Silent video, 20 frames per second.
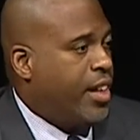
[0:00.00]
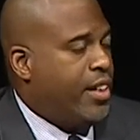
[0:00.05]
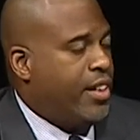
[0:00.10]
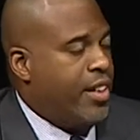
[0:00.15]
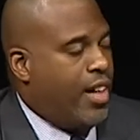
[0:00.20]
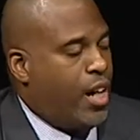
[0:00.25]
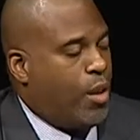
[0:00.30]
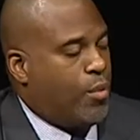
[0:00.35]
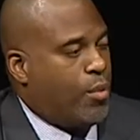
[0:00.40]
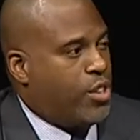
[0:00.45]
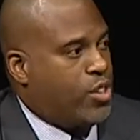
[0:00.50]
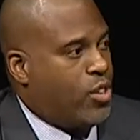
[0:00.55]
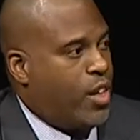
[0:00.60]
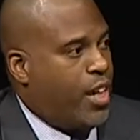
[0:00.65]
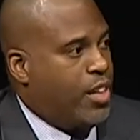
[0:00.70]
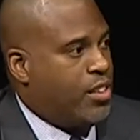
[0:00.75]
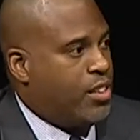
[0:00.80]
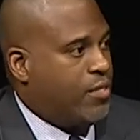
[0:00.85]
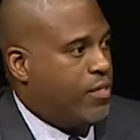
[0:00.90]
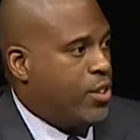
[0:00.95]
Now we're
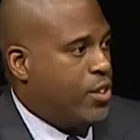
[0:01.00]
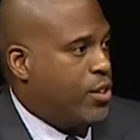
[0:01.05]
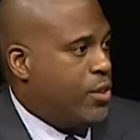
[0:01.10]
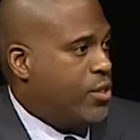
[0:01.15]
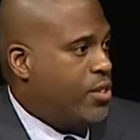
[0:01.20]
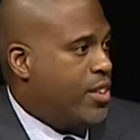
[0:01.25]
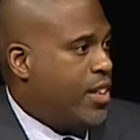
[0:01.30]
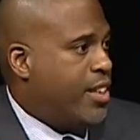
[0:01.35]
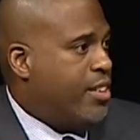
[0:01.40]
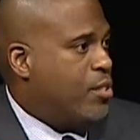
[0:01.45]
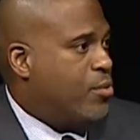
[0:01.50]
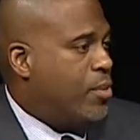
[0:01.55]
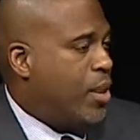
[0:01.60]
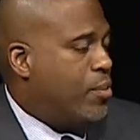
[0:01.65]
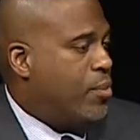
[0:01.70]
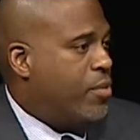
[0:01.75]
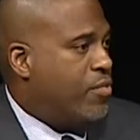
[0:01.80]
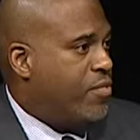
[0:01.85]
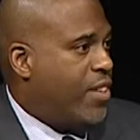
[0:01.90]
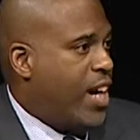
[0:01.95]
trying to reduce that to
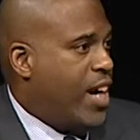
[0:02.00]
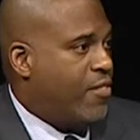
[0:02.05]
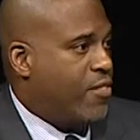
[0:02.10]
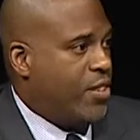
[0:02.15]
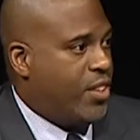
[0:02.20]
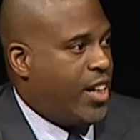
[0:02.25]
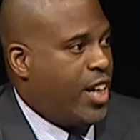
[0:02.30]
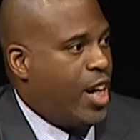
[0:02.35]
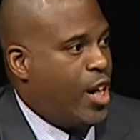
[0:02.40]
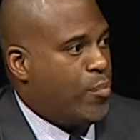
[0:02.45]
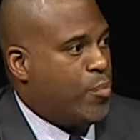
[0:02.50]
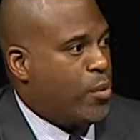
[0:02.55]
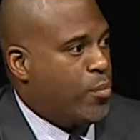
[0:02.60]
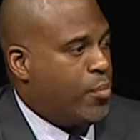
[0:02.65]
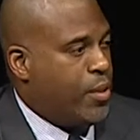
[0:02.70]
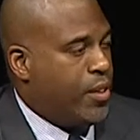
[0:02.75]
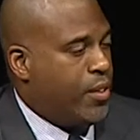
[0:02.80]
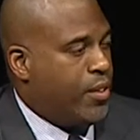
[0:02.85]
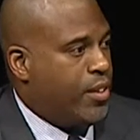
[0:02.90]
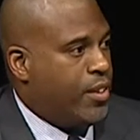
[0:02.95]
maybe 5 or 9 per
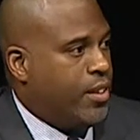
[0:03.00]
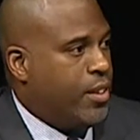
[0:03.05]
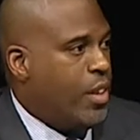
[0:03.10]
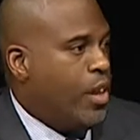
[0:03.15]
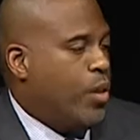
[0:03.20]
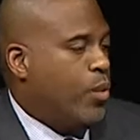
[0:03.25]
building,